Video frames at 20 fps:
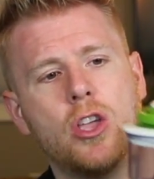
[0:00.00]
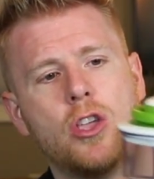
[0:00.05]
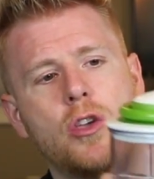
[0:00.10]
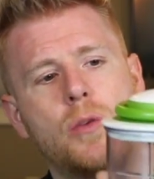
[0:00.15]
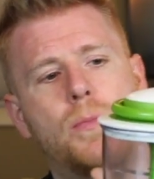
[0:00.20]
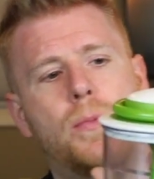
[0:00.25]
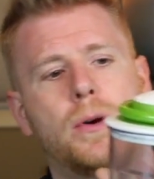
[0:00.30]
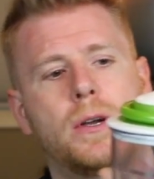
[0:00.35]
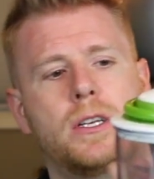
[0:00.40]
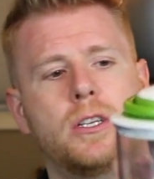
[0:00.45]

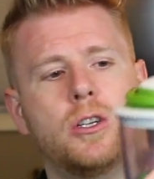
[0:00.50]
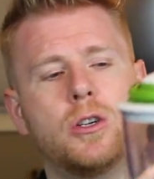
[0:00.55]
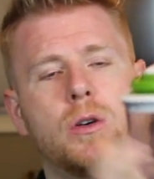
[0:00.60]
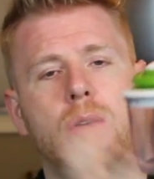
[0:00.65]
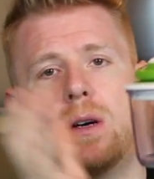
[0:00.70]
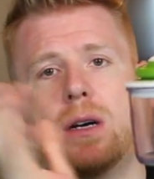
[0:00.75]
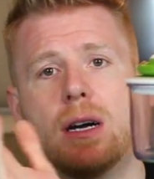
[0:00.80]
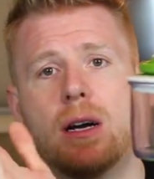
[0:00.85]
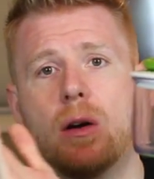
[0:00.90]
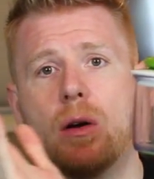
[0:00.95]
You put
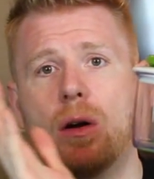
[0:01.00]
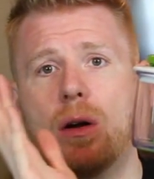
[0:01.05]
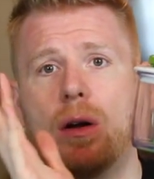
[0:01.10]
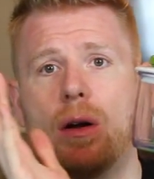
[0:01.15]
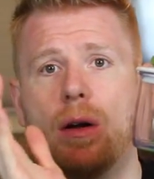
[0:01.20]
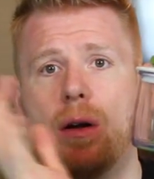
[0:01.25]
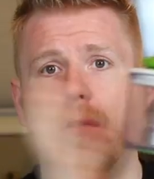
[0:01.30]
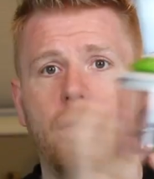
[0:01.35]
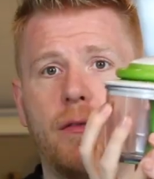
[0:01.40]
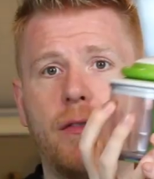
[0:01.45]
your
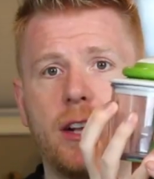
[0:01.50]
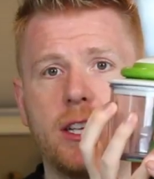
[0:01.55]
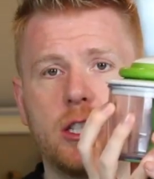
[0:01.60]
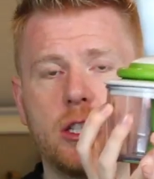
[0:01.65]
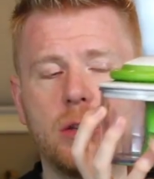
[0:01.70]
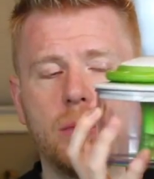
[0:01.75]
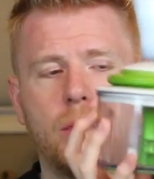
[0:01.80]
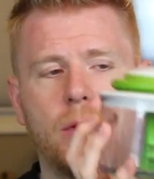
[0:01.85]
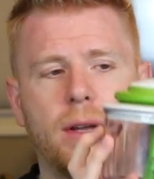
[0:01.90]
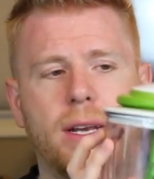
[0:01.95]

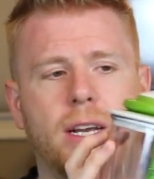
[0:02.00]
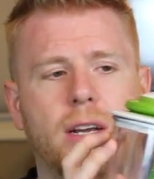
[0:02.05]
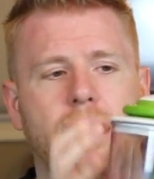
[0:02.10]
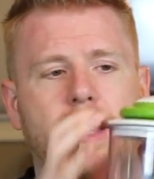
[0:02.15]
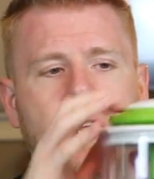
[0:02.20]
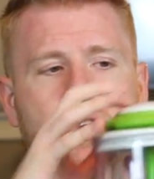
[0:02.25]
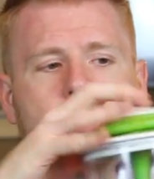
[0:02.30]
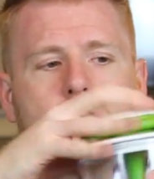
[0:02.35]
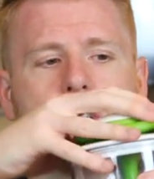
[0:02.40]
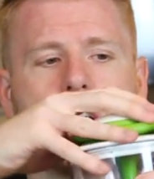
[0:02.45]
vegetable in here
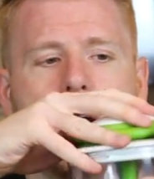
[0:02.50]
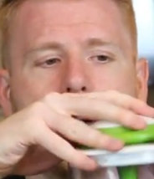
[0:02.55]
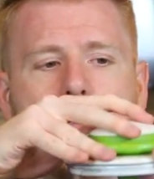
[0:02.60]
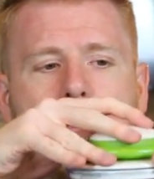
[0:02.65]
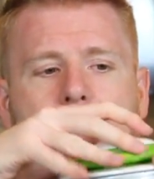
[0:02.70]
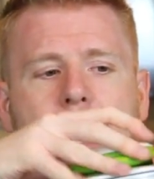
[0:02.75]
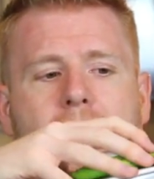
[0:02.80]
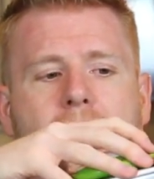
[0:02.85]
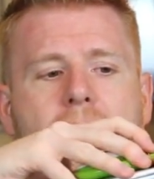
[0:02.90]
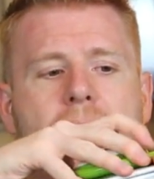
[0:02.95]
that you're
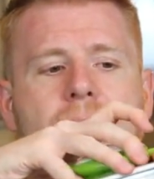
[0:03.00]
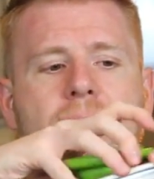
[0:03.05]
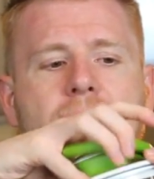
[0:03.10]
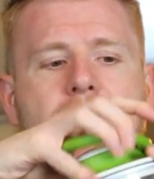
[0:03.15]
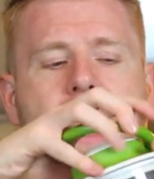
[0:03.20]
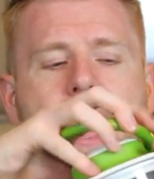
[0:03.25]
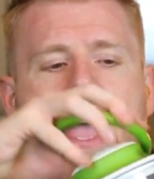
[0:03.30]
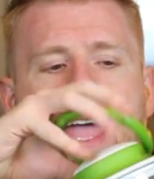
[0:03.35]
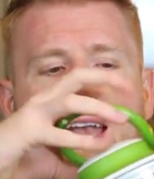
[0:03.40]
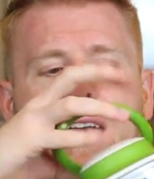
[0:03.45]
chopping, and
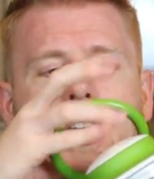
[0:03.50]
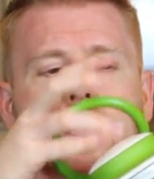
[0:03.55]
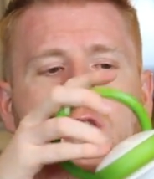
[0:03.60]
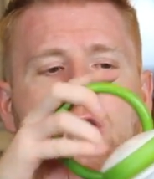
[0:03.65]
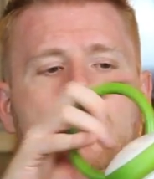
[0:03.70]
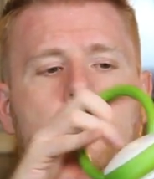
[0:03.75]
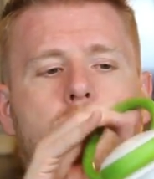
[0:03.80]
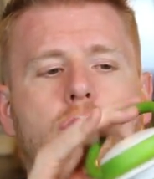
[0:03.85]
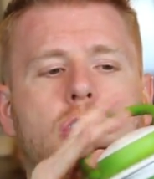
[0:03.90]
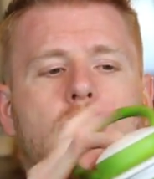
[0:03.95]
then
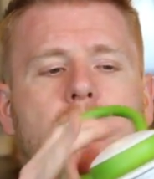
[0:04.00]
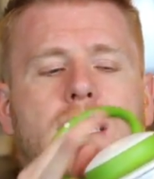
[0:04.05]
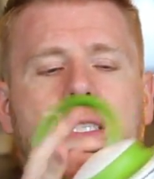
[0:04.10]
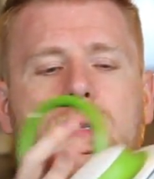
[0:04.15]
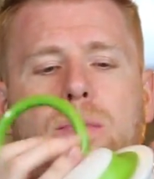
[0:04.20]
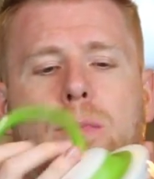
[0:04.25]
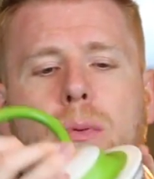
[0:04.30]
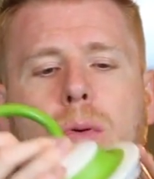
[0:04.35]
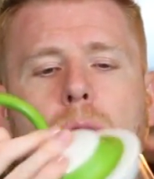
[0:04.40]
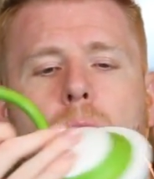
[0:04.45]
you
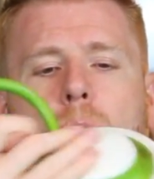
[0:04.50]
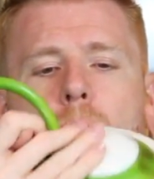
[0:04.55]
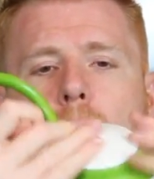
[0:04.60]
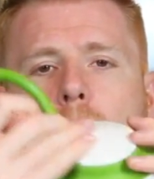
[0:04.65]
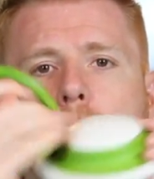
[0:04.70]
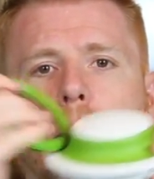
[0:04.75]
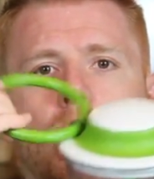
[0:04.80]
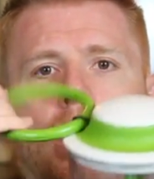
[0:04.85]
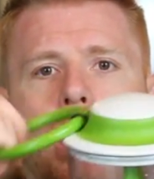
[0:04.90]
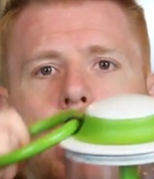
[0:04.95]
just
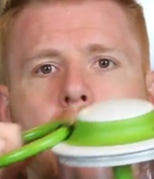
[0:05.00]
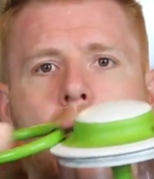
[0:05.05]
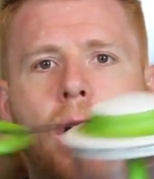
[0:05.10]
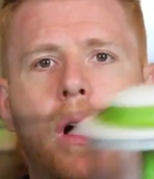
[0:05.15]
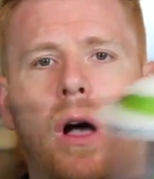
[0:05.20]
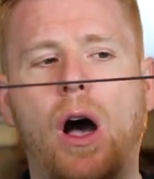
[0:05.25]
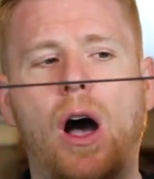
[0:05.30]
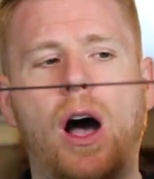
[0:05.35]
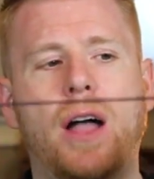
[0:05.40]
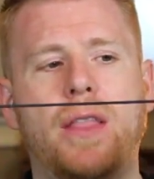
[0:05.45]
pull
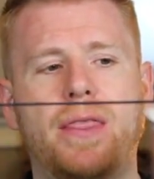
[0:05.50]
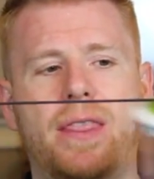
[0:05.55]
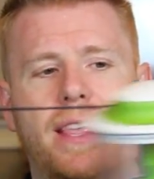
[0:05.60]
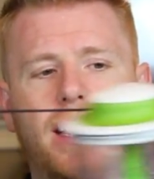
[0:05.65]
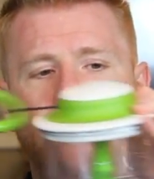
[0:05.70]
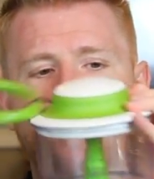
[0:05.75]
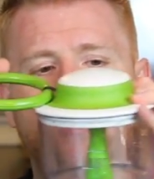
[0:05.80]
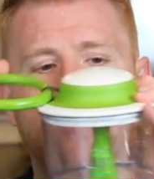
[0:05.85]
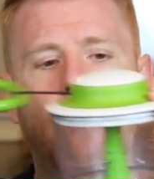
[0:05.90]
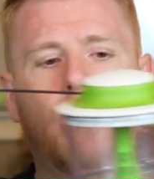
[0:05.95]
on
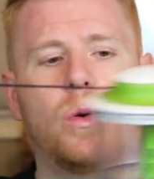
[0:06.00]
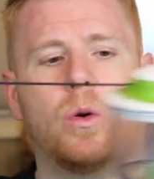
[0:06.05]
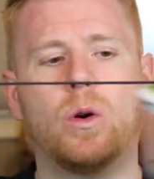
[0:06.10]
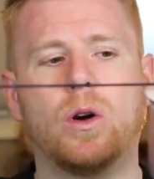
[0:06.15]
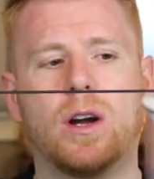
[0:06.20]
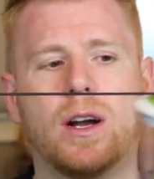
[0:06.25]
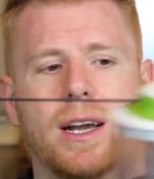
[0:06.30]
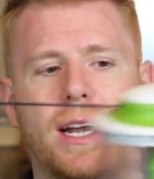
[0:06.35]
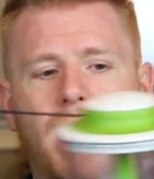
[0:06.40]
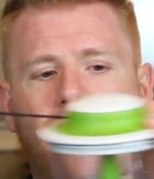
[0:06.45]
this
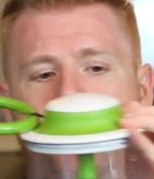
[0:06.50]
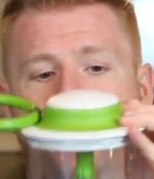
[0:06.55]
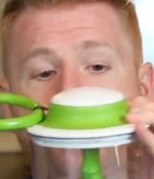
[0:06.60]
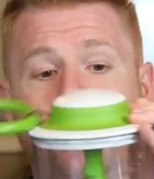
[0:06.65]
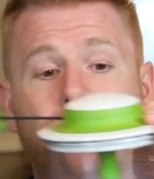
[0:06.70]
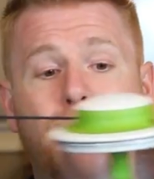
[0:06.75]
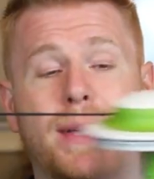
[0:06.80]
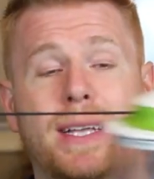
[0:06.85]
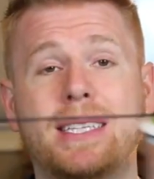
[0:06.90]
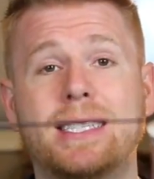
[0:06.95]
cord. It
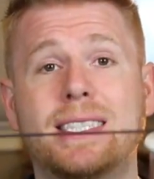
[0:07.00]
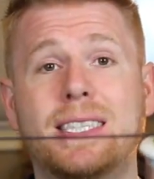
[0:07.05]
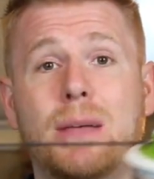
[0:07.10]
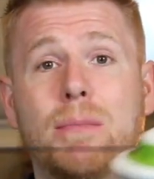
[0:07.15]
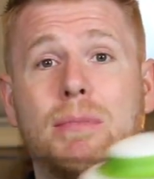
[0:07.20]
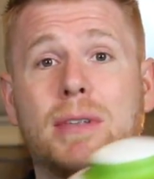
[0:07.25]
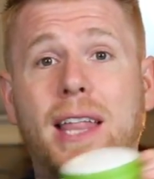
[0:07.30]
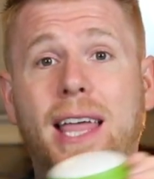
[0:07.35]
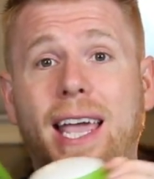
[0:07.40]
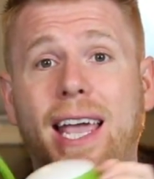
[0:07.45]
spins the
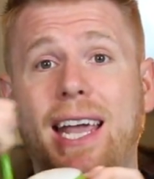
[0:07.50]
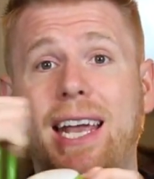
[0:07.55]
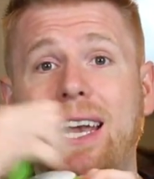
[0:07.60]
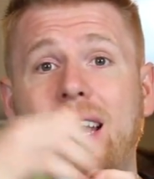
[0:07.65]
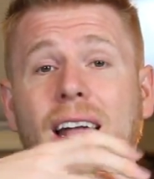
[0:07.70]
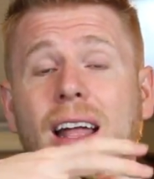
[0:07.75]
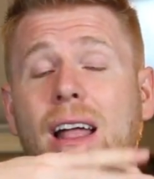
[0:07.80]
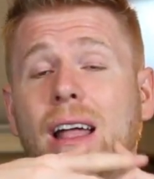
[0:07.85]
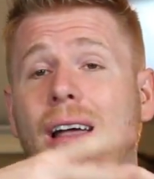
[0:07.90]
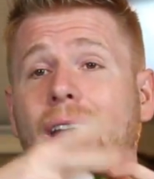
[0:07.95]

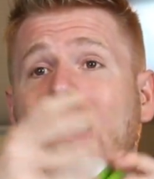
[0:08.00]
blade.